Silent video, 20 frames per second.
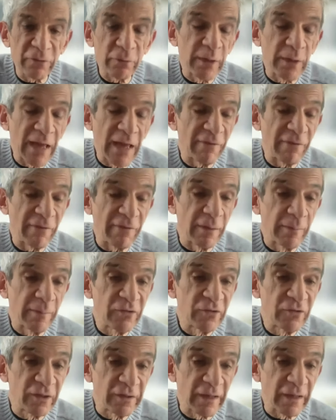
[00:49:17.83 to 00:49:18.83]
Yes, we
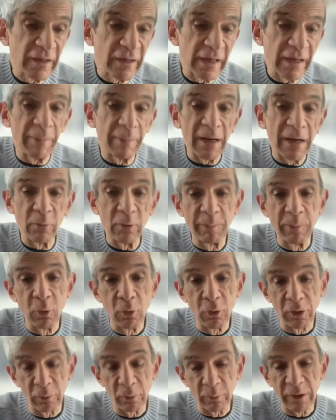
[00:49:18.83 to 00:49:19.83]
have imaging data by
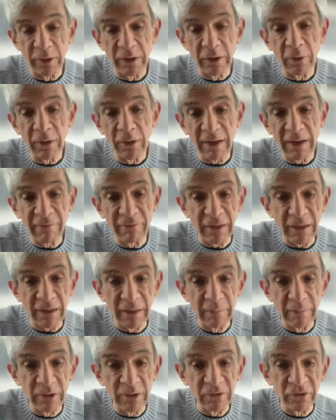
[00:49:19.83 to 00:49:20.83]
report. We don't
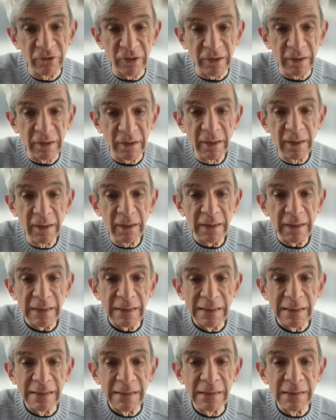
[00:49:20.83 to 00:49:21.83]
have the imaging
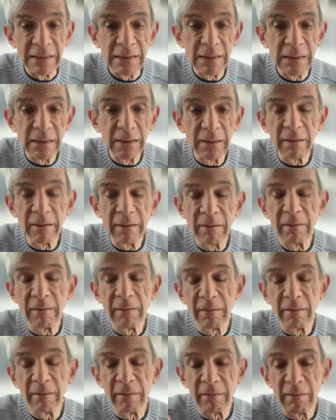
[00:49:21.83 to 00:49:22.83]
in
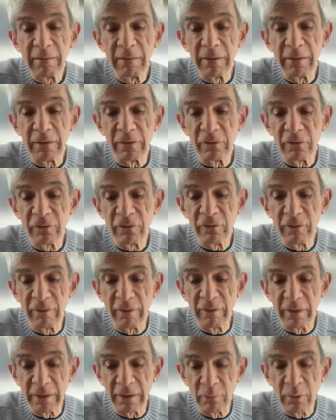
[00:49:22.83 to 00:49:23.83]
the
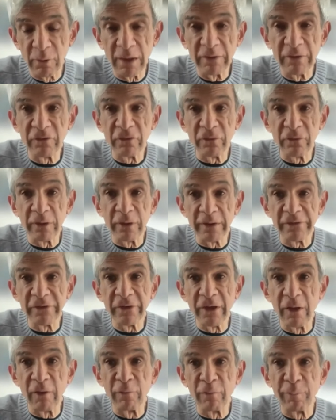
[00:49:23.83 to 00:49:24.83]
the
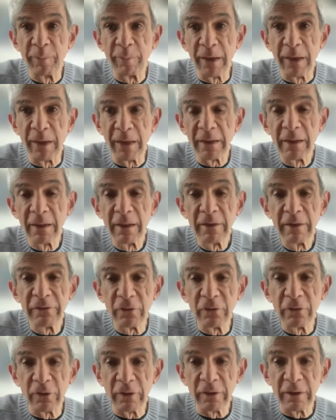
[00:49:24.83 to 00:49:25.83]
registry itself, but
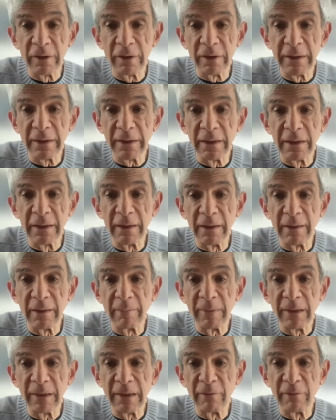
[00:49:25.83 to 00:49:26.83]
certainly
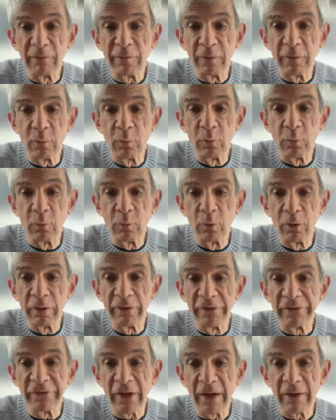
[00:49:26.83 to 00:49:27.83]
um, if it
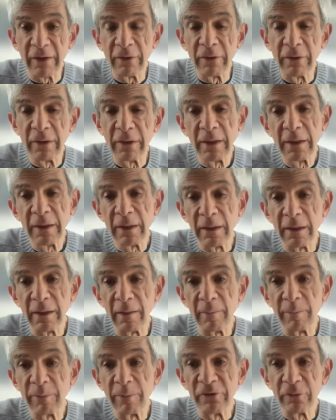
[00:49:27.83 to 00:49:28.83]
were desired,
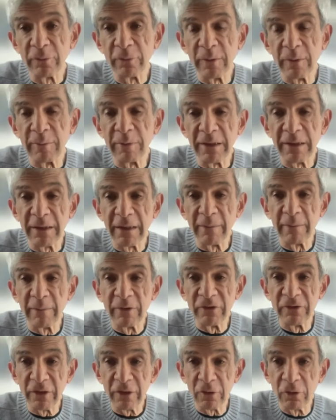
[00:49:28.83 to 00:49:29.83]
uh,
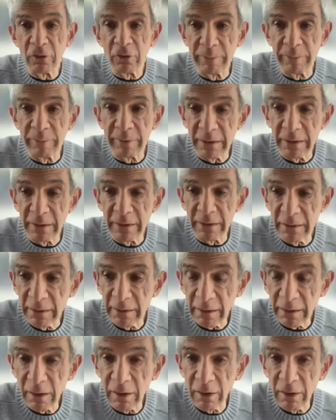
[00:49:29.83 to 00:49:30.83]
presumably imaging could
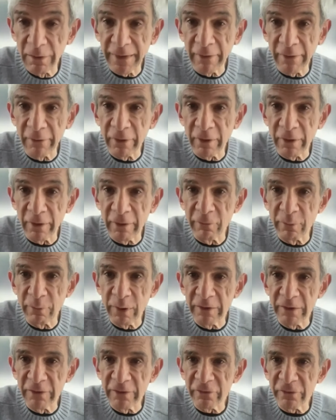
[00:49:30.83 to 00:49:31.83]
be uh, culled out
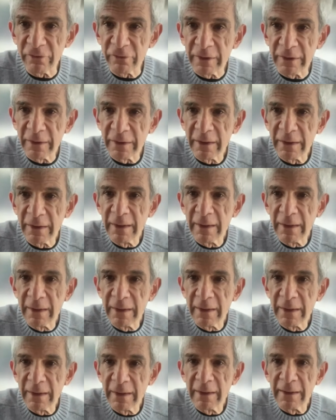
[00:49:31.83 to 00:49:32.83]
of the registry.
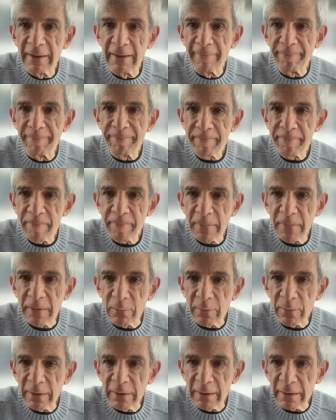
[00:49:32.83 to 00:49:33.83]
Um,
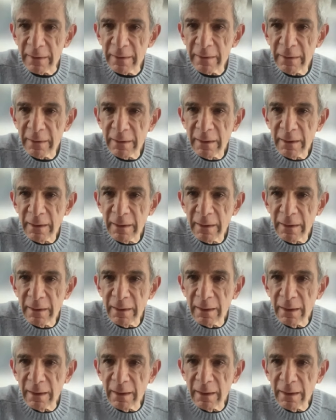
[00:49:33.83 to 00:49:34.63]
okay.